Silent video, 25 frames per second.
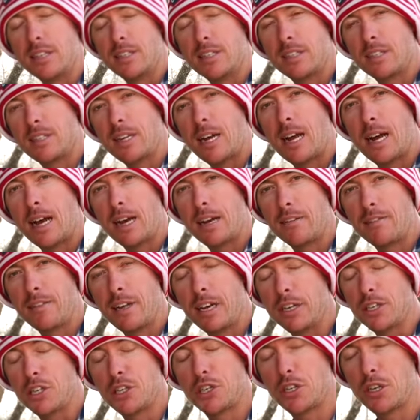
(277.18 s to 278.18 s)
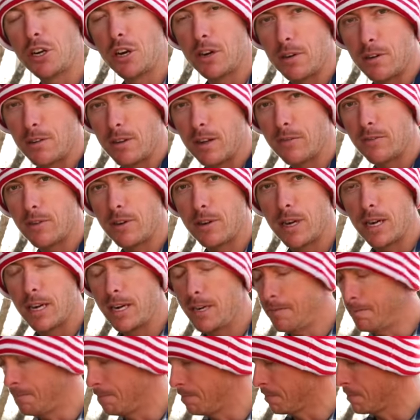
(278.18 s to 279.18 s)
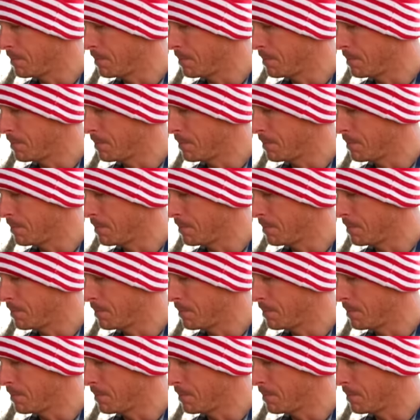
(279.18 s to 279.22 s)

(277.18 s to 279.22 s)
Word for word: inside of that shuttle every night.